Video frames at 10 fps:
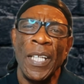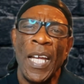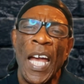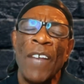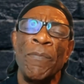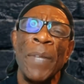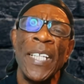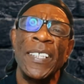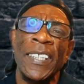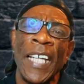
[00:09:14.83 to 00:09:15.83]
have
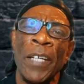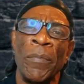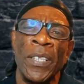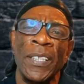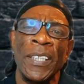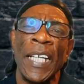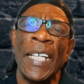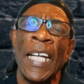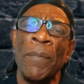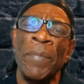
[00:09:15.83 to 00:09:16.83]
made statements
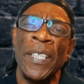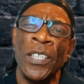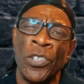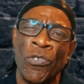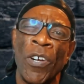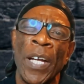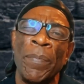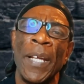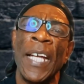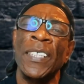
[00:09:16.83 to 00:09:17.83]
that can be
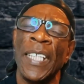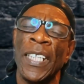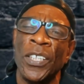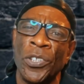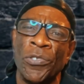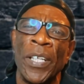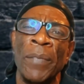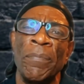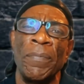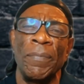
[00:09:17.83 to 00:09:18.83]
described as
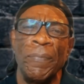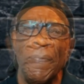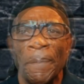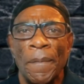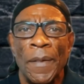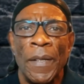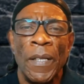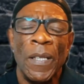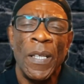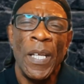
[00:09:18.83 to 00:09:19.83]
extreme.
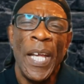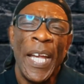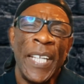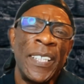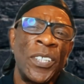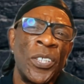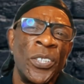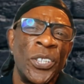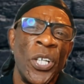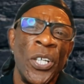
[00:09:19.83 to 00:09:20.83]
It is
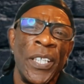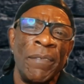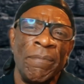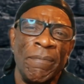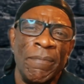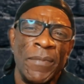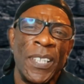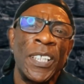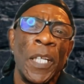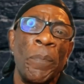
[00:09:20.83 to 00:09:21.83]
concerning
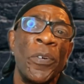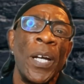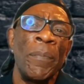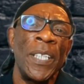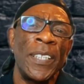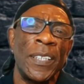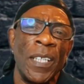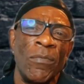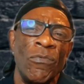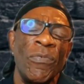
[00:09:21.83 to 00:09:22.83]
to see Prime
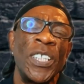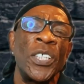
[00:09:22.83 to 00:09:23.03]
Minister Rishi